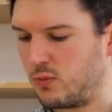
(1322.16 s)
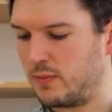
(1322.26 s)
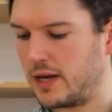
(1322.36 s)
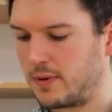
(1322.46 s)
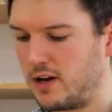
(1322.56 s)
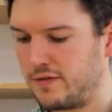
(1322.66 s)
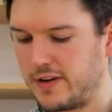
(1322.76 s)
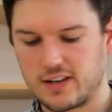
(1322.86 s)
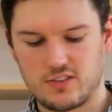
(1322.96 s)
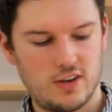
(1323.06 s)
will make
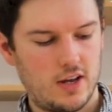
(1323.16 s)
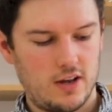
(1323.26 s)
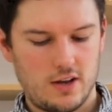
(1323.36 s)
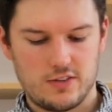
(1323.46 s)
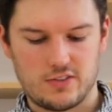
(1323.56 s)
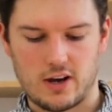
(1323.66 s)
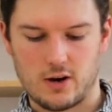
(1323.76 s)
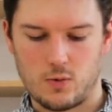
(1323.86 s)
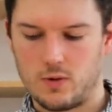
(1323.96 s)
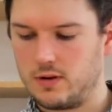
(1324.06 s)
perfect.
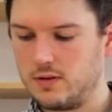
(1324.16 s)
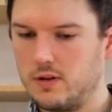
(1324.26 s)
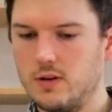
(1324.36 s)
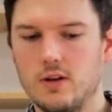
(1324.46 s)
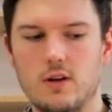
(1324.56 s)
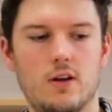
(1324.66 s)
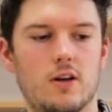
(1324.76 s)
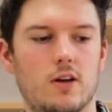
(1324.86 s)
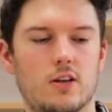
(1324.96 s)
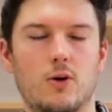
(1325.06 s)
So,
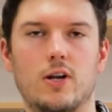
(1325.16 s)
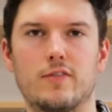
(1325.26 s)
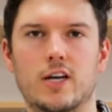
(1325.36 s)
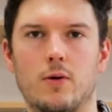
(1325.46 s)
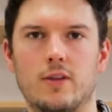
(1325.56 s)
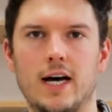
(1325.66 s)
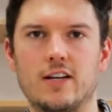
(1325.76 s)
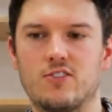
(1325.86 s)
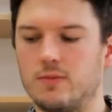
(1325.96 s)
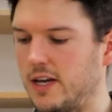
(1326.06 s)
go and have a go at
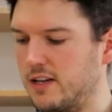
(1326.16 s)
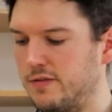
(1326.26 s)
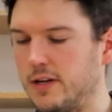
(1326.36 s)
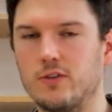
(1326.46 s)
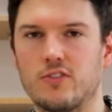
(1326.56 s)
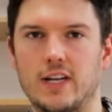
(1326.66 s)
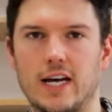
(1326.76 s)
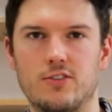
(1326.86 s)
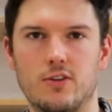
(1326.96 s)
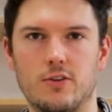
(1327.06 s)
that, make a few dozen
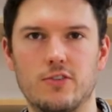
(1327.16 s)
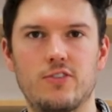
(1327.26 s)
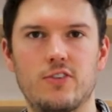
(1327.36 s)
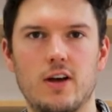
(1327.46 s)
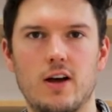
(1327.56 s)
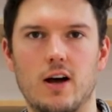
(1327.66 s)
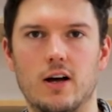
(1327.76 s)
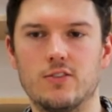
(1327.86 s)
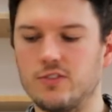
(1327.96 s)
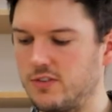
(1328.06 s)
handles
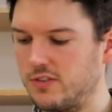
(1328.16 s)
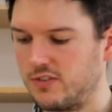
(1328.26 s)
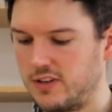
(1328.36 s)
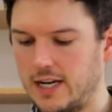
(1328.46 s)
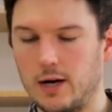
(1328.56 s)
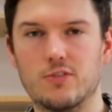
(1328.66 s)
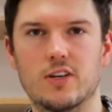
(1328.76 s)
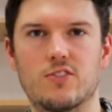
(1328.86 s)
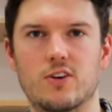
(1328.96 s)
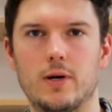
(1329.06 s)
and see how
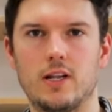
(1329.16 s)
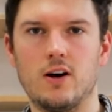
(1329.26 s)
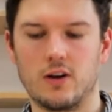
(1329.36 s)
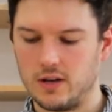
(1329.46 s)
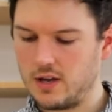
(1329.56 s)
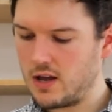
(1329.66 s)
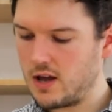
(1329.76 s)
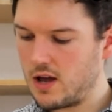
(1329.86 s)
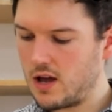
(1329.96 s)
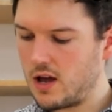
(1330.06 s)
things come along.
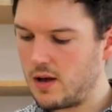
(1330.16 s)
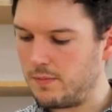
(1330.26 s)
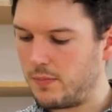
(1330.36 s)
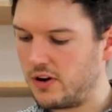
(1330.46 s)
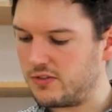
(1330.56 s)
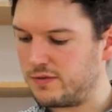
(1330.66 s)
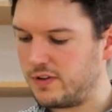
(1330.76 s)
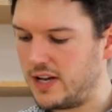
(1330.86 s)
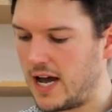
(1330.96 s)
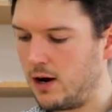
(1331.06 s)
But
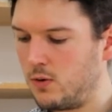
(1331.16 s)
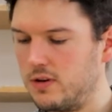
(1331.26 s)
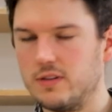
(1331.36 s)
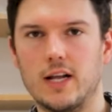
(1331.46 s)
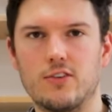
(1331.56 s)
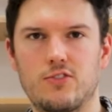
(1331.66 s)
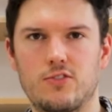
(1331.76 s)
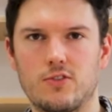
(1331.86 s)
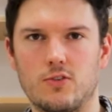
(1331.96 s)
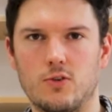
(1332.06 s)
for now,
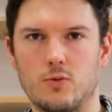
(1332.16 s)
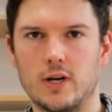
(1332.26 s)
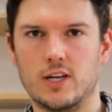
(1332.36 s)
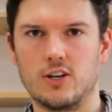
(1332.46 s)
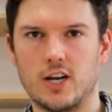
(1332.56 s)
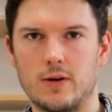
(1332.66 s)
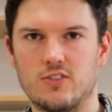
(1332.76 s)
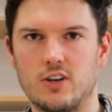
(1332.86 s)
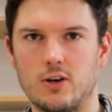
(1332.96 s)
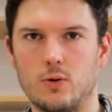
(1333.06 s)
that's all we're going to go
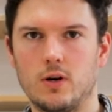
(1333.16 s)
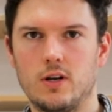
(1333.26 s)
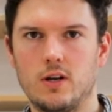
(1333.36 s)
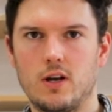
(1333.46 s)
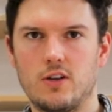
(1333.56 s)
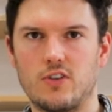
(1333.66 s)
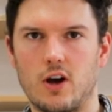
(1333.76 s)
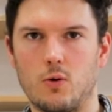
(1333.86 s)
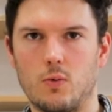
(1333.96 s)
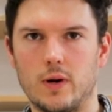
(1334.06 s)
into.
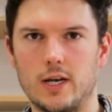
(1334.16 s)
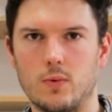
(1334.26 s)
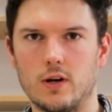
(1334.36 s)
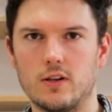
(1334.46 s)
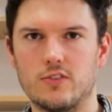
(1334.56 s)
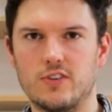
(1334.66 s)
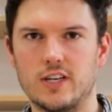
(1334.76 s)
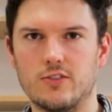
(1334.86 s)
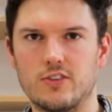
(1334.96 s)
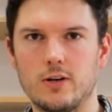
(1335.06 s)
So we will
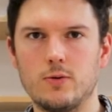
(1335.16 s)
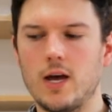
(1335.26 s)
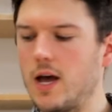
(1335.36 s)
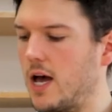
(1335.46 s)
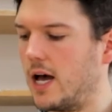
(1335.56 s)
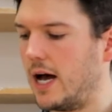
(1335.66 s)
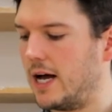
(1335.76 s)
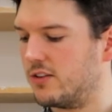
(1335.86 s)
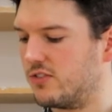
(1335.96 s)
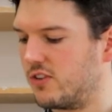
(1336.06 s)
see you soon,
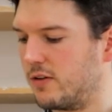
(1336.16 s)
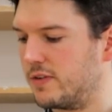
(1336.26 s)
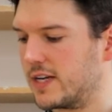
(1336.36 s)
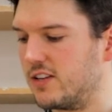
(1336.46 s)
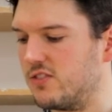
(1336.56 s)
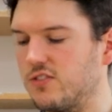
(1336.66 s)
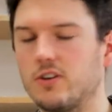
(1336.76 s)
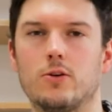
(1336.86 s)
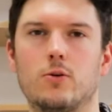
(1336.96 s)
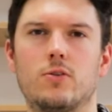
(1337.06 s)
and don't forget
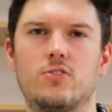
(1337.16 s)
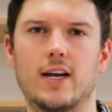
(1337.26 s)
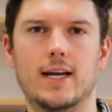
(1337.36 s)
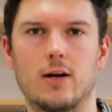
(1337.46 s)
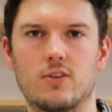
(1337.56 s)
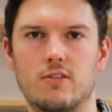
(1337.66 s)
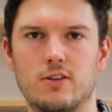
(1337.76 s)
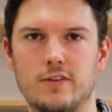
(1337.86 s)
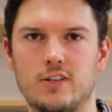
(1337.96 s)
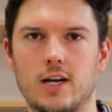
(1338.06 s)
to check out our
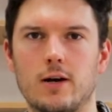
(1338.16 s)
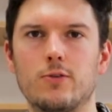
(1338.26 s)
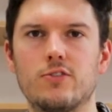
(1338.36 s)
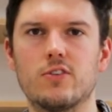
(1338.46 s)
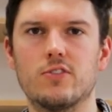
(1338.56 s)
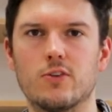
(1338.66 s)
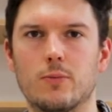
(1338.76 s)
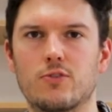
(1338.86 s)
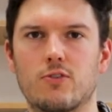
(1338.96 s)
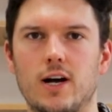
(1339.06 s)
other videos,
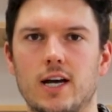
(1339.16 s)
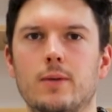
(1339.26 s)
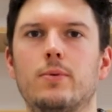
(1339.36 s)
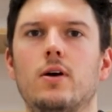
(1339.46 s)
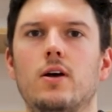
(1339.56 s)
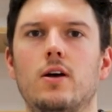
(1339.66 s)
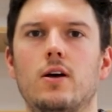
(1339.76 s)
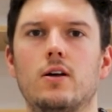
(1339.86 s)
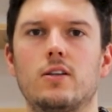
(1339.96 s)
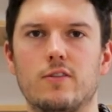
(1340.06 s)
subscribe,
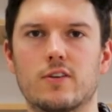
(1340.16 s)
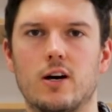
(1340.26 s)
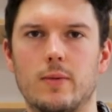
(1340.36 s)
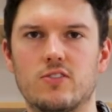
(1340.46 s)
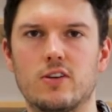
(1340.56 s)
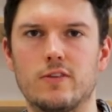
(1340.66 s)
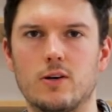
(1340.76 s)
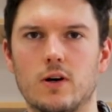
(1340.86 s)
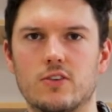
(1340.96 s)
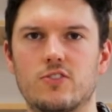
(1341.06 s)
leave a comment if
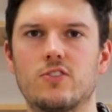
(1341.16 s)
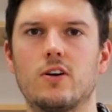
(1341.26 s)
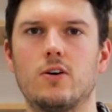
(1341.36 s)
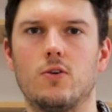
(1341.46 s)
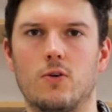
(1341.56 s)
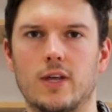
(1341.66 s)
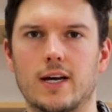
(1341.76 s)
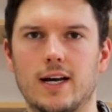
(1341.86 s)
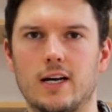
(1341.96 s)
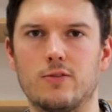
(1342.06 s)
you want, all
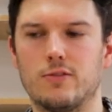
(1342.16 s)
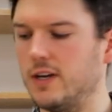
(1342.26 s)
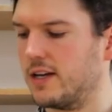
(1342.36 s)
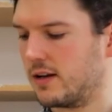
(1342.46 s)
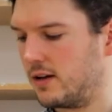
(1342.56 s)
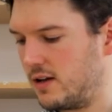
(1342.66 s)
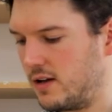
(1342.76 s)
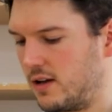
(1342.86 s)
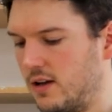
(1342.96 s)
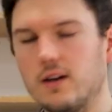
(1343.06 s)
that kind of thing.
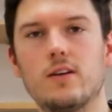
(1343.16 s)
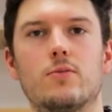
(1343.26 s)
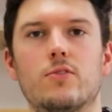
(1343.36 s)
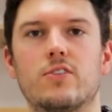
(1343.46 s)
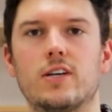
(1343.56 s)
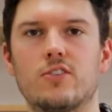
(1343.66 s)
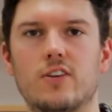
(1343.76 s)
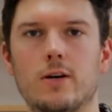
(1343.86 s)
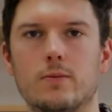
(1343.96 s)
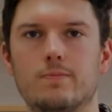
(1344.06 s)
See you
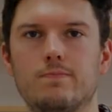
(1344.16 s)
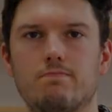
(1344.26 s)
soon.